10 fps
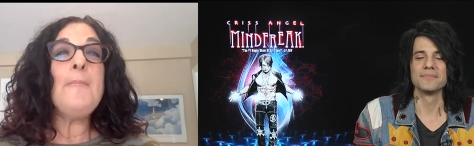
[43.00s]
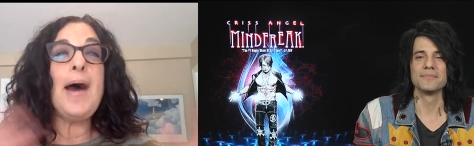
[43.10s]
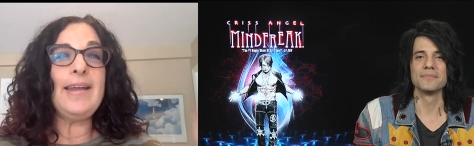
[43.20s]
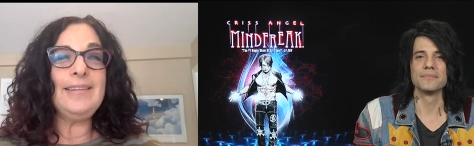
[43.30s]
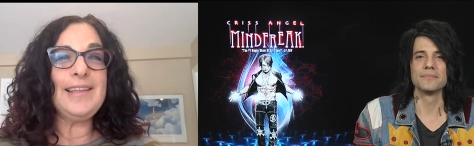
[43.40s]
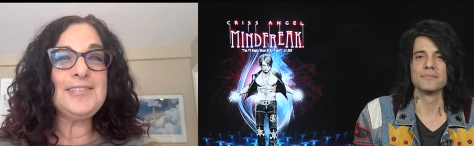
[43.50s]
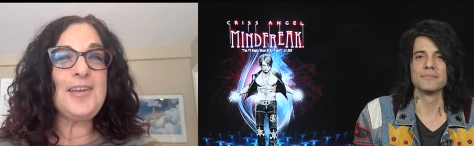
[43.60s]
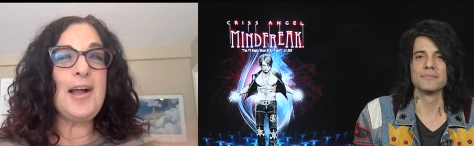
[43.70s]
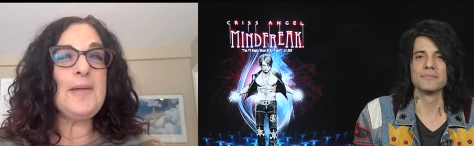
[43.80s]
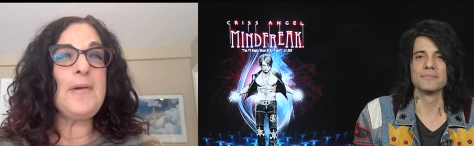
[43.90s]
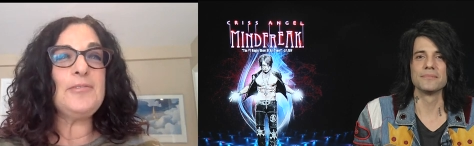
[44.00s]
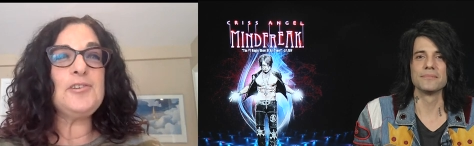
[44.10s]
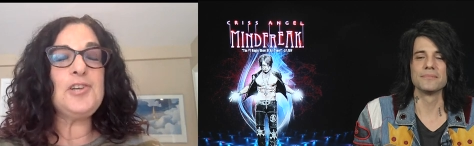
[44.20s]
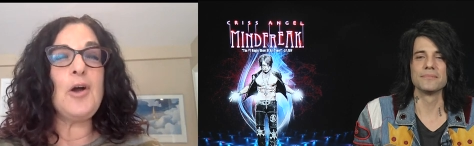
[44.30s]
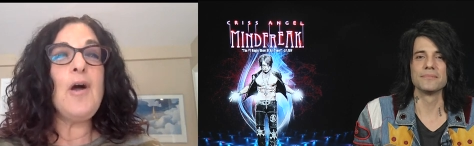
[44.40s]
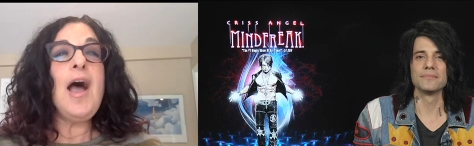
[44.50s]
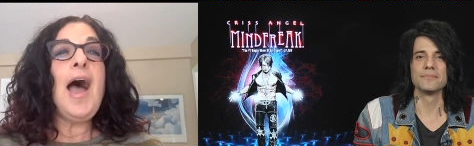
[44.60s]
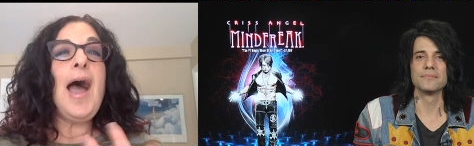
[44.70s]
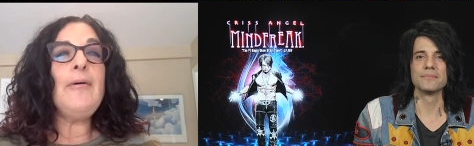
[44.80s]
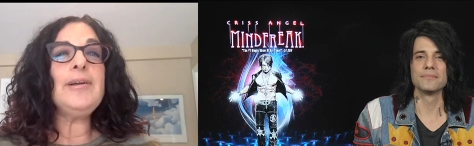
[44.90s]
Speaker 1: But let's talk about the show.
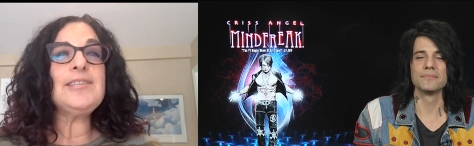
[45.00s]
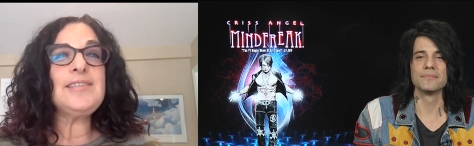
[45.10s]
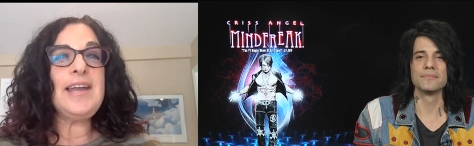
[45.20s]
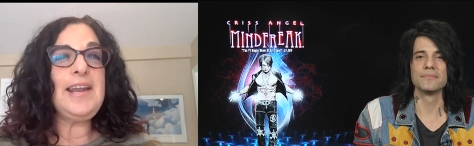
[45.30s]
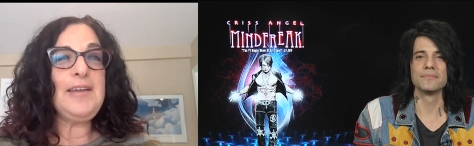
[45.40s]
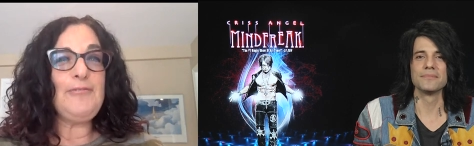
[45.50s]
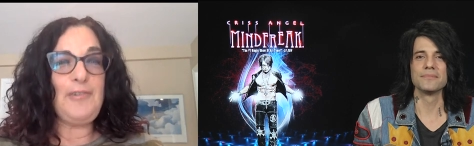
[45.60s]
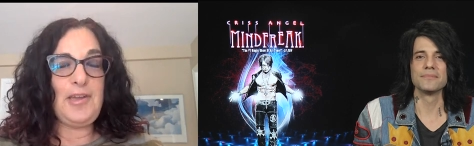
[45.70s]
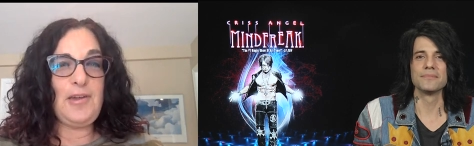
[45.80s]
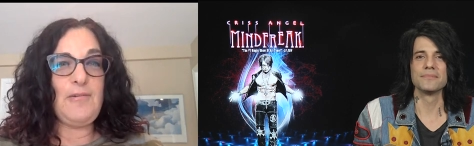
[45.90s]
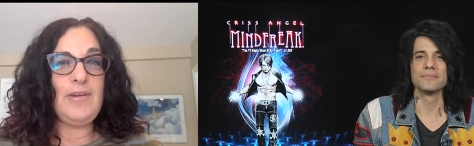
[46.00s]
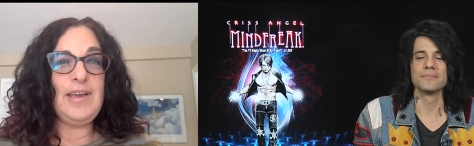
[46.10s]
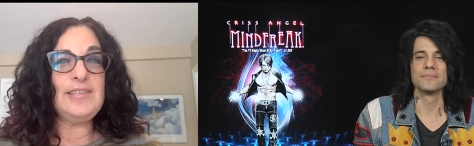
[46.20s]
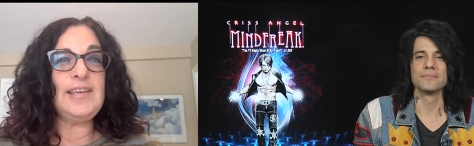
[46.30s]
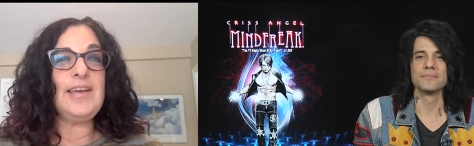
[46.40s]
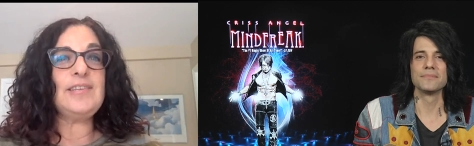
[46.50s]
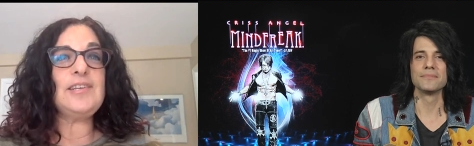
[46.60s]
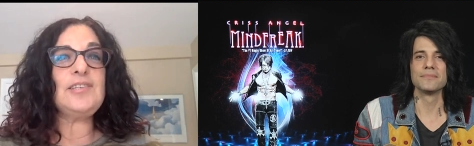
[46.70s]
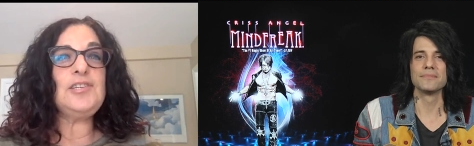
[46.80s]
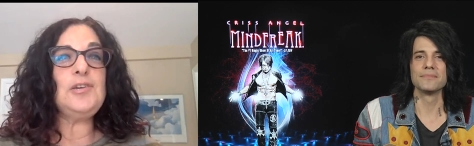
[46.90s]
How exciting for you is it
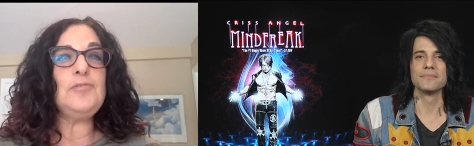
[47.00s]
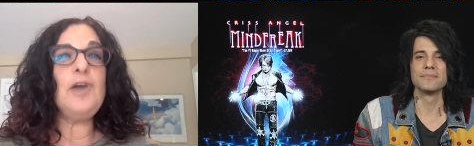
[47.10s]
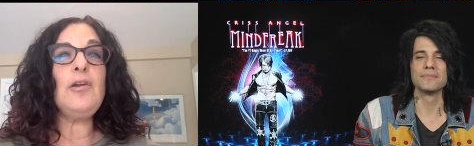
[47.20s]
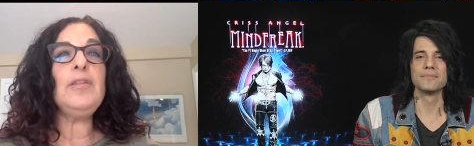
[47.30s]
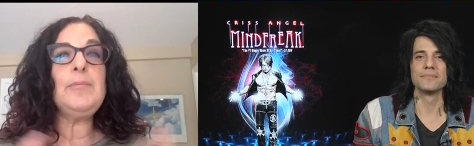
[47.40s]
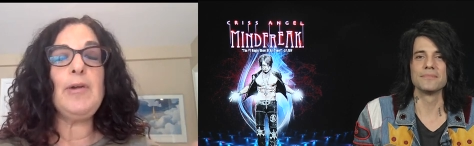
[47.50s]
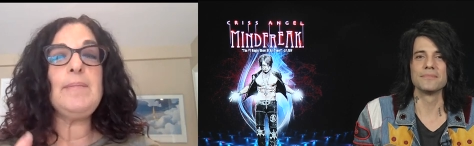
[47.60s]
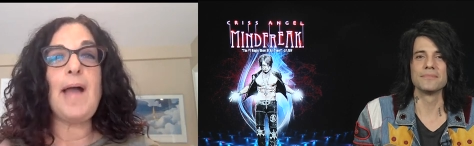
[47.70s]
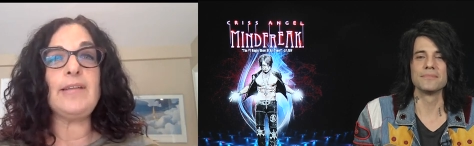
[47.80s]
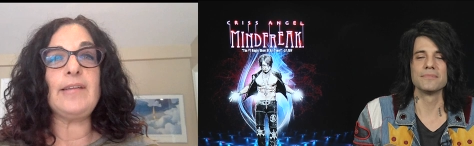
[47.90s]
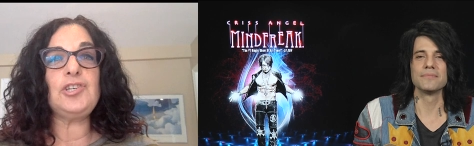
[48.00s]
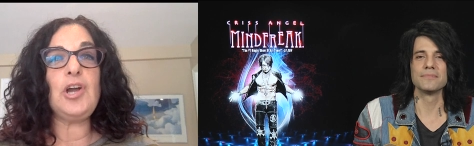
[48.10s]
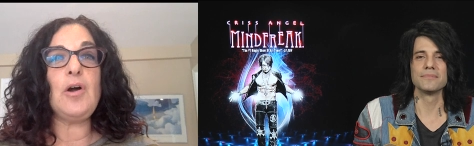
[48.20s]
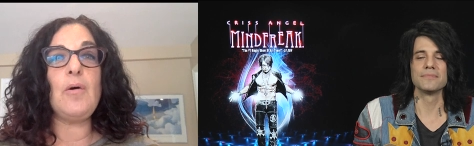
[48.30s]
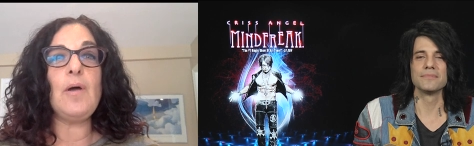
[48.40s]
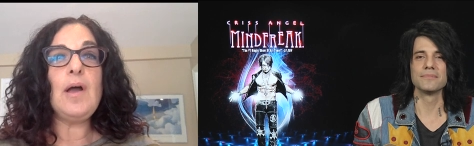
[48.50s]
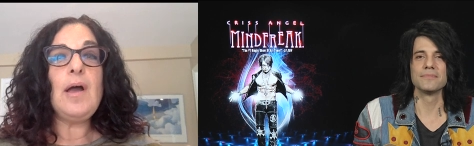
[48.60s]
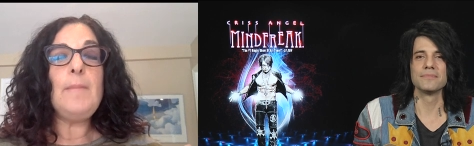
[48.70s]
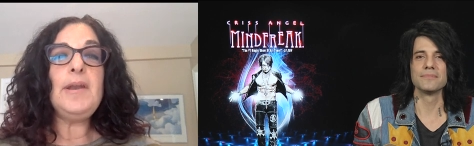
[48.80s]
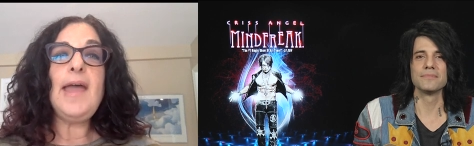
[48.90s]
to not only bring back the show,
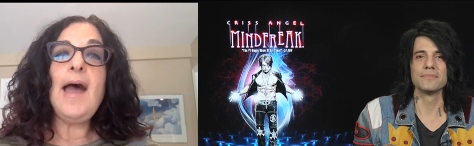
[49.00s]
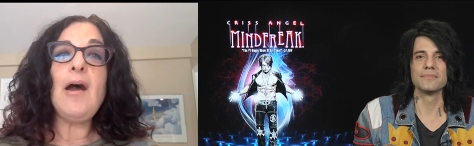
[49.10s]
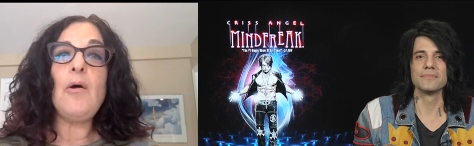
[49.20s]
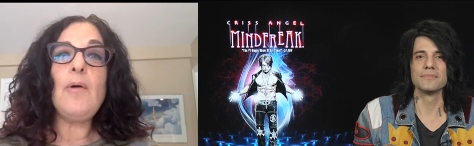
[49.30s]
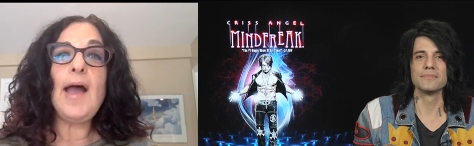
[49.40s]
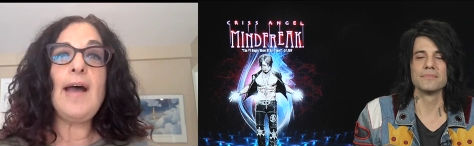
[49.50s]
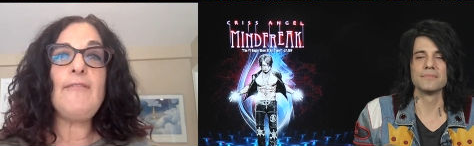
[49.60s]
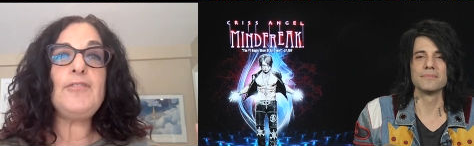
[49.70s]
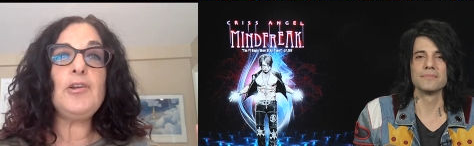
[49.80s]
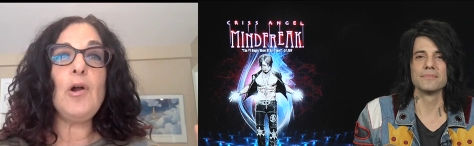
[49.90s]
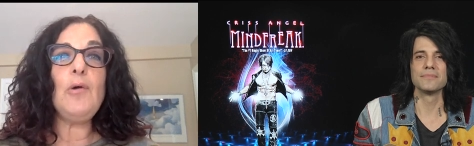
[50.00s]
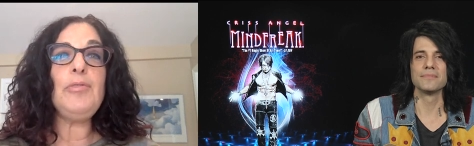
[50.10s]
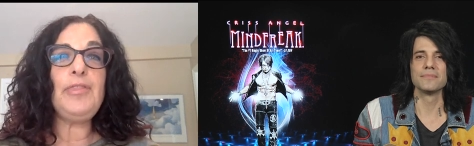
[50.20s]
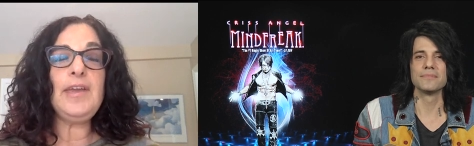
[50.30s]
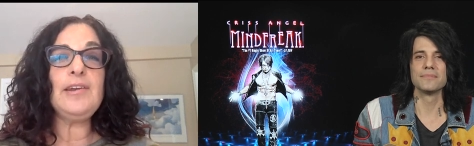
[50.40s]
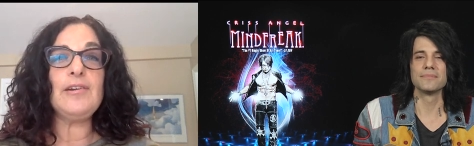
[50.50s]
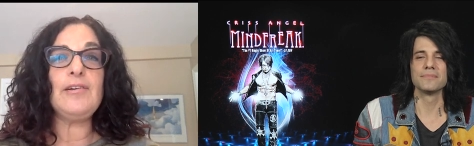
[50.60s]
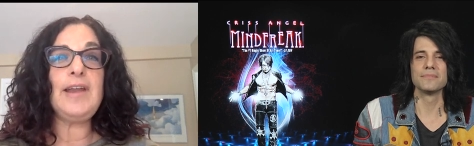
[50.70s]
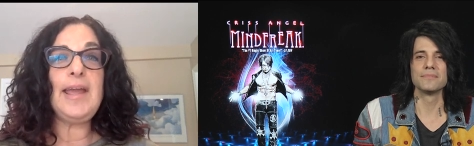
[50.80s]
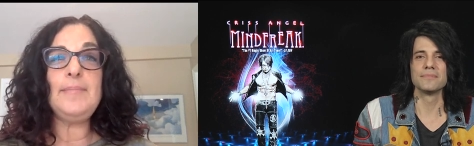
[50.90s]
but now have your own
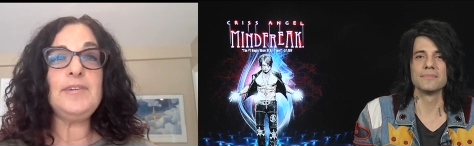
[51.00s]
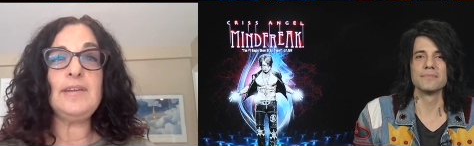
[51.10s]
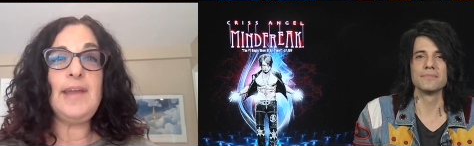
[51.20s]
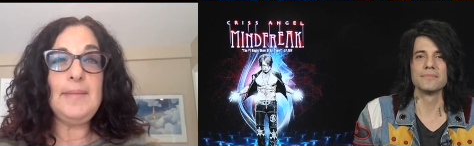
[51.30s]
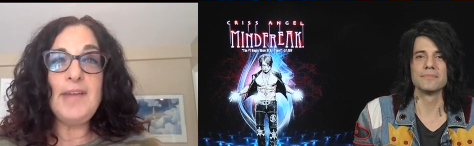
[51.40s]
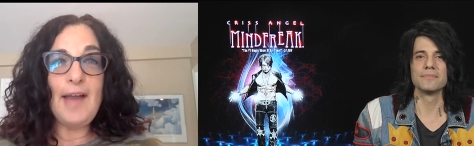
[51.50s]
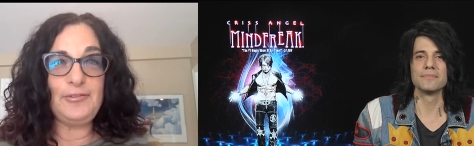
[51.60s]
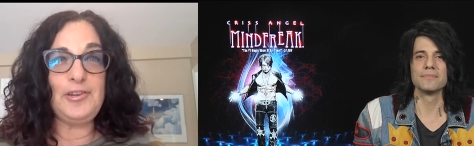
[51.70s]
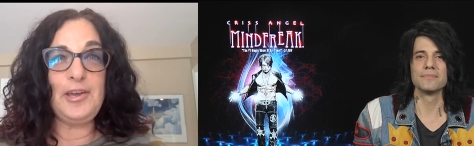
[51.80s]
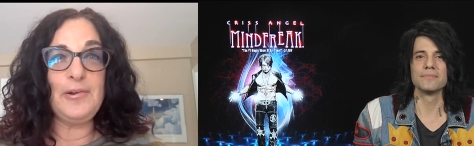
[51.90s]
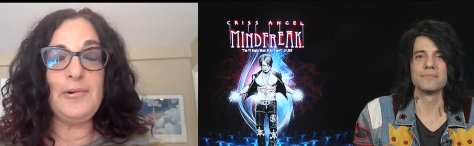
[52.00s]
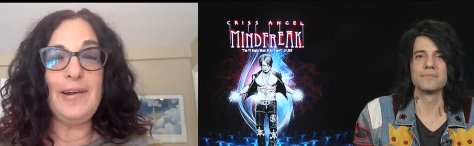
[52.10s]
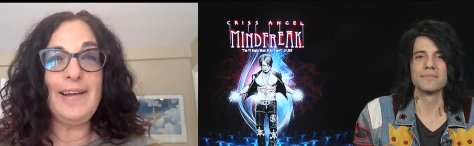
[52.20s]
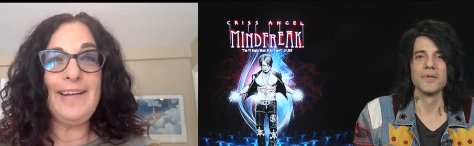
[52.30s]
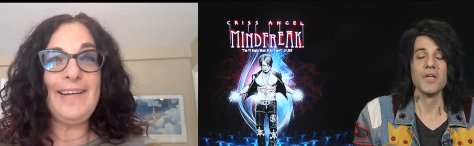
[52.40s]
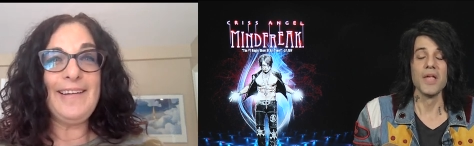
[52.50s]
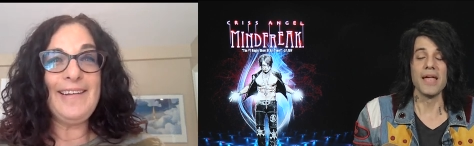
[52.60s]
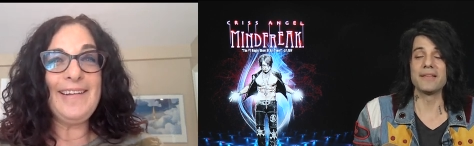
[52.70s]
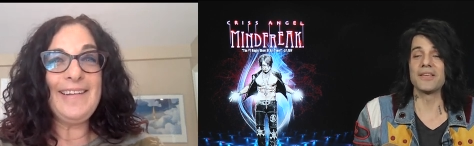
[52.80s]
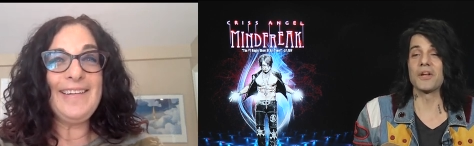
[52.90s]
theater named named after you?
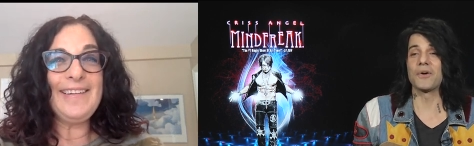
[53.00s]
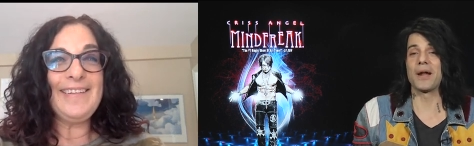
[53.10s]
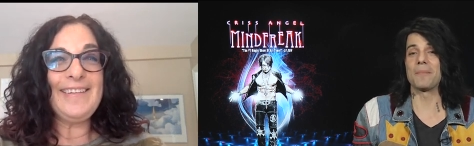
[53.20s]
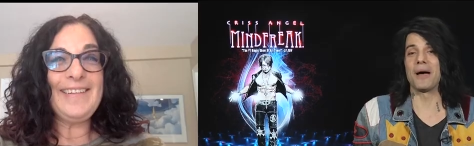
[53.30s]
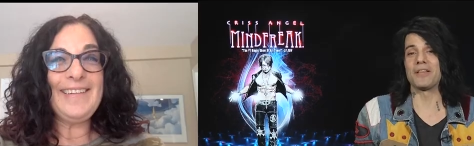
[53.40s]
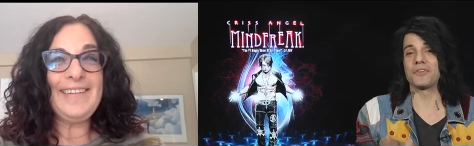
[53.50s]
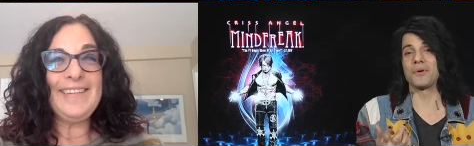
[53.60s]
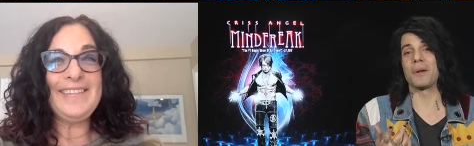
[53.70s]
Speaker 2: It's incredible. I just